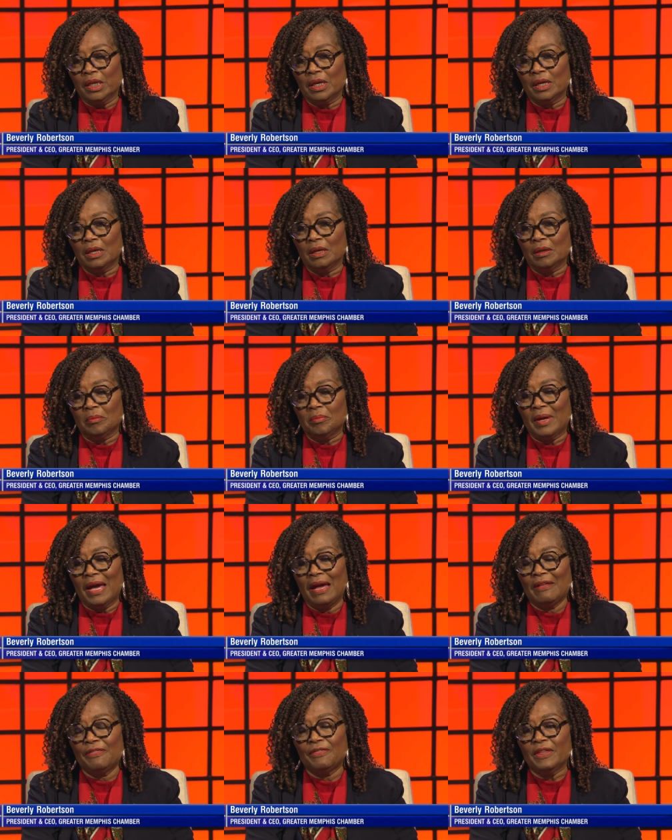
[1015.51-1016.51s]
Um,
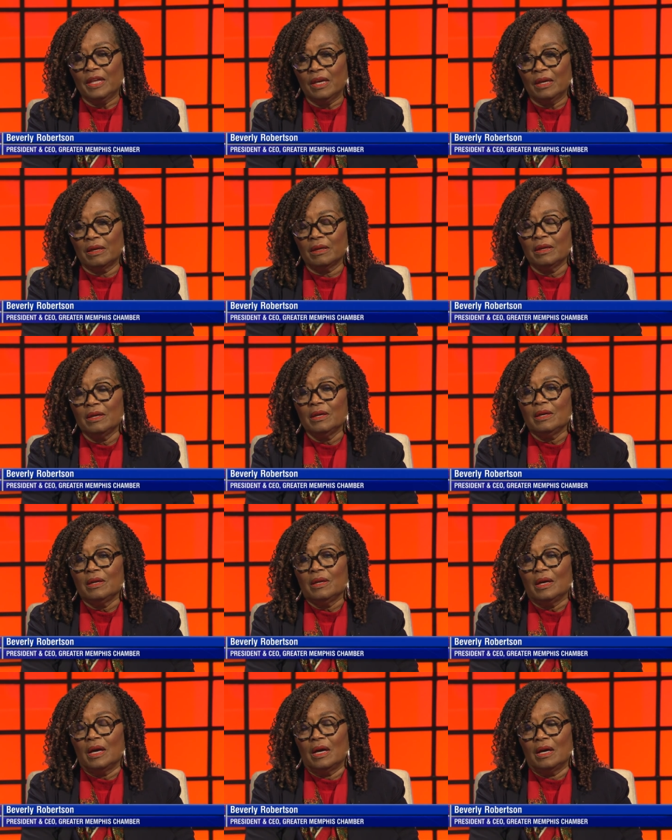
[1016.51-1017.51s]
I think
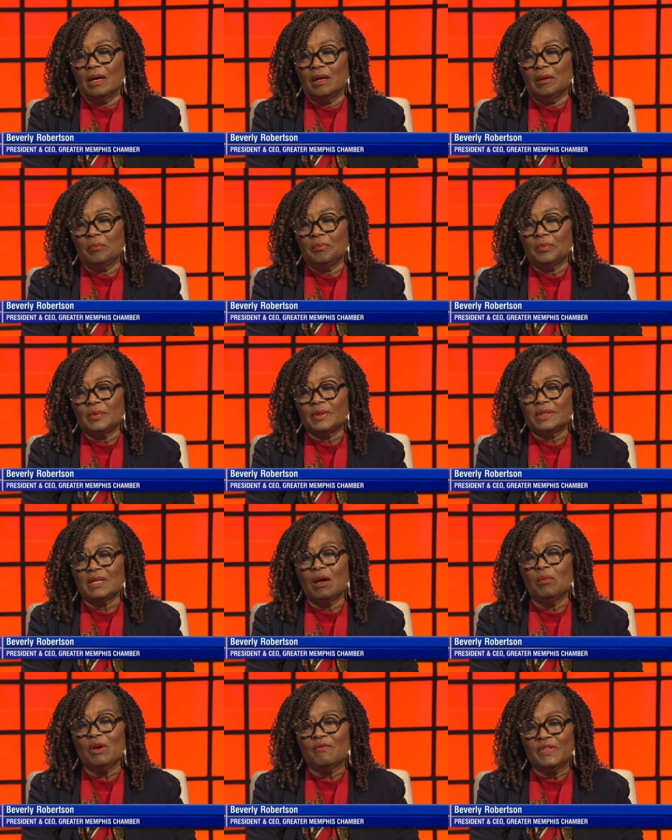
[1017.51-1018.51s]
um,
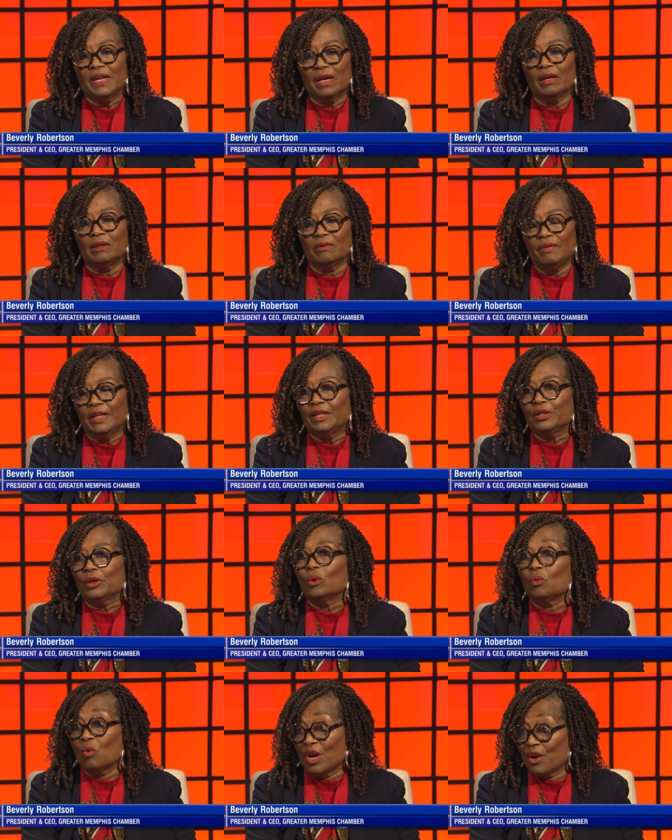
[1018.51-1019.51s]
some of the elevated
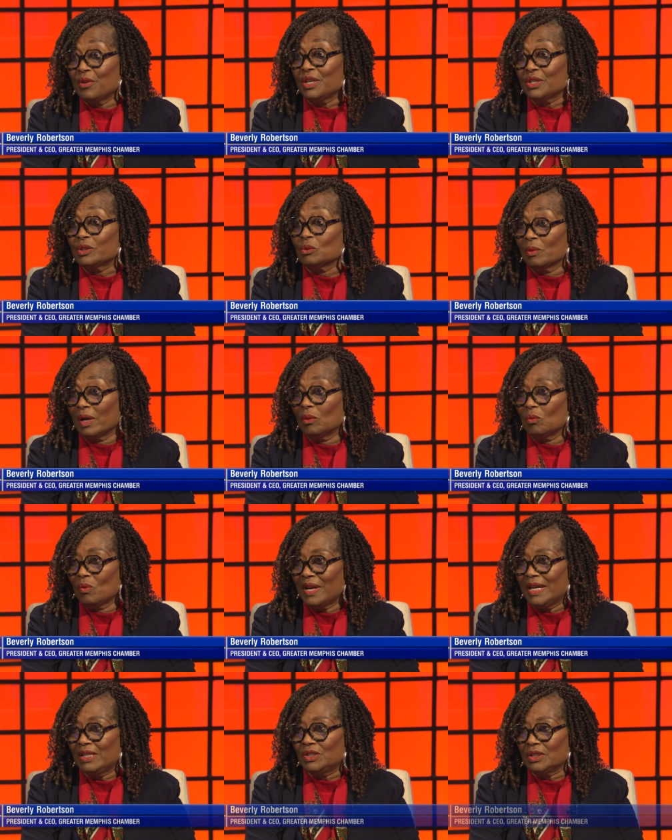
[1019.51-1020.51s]
awareness around
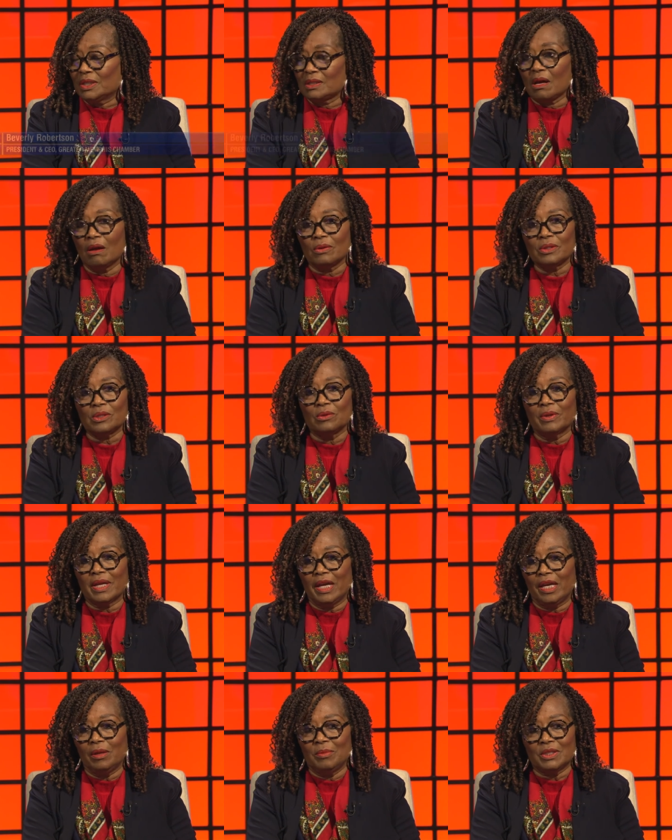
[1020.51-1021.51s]
wages also
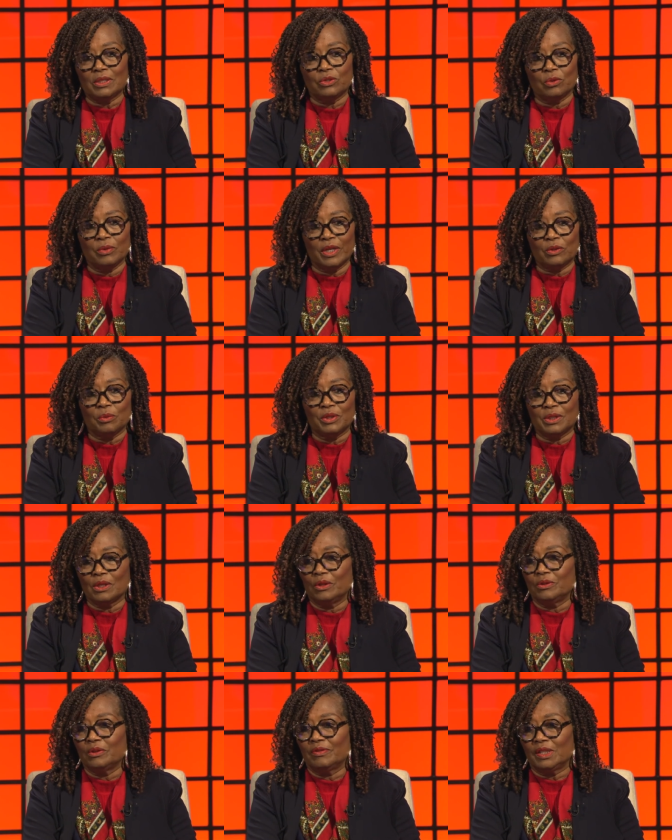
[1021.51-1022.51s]
came as a direct
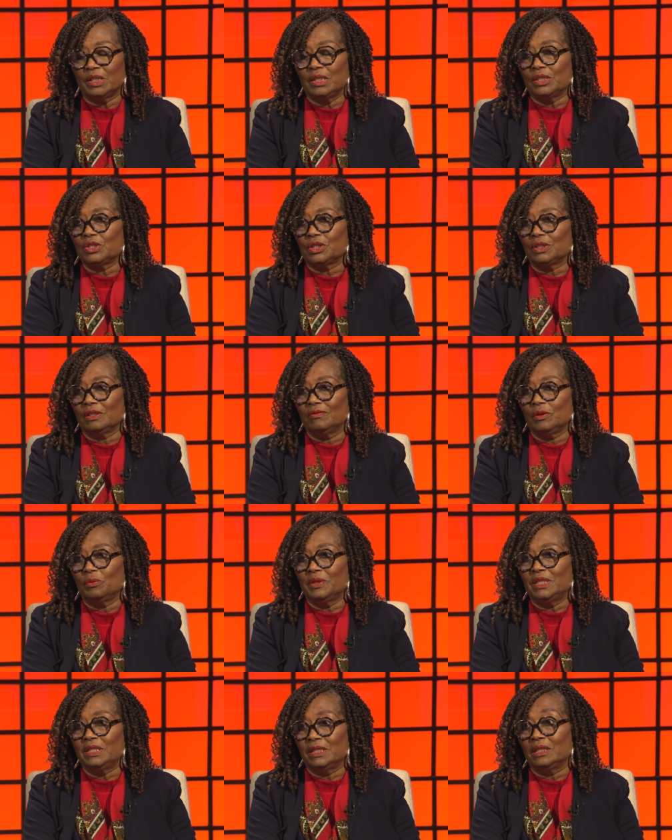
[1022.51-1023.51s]
result of an initiative that
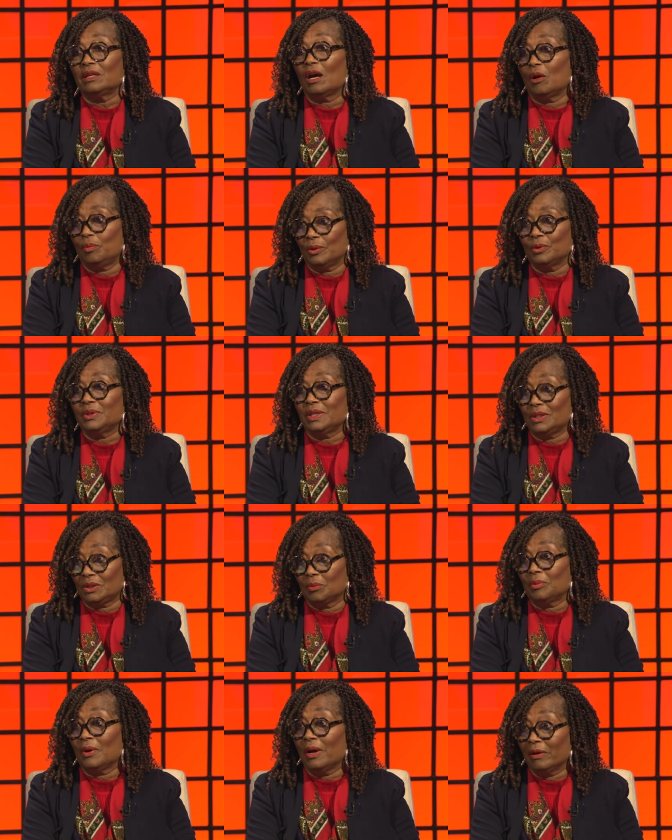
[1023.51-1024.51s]
we did called Protest to
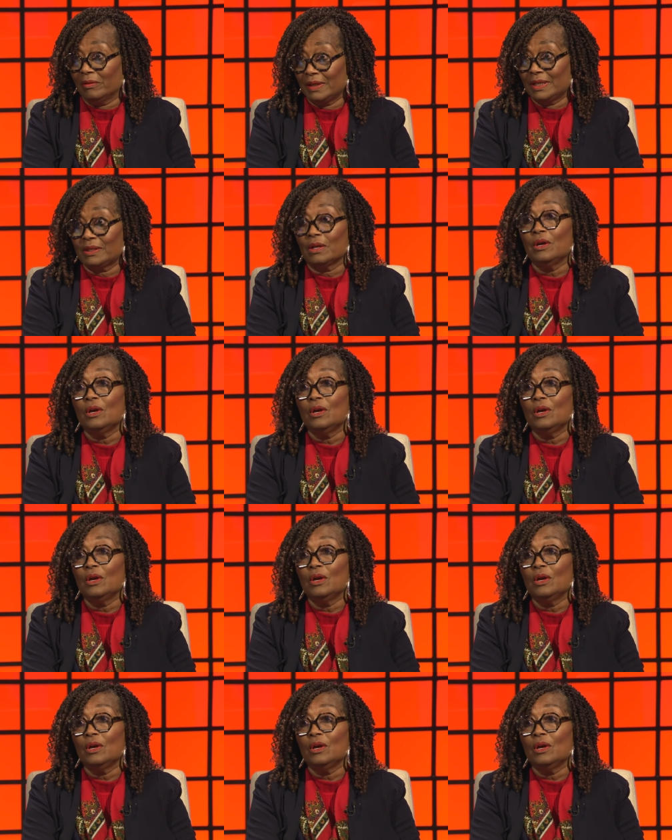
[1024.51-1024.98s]
Progress,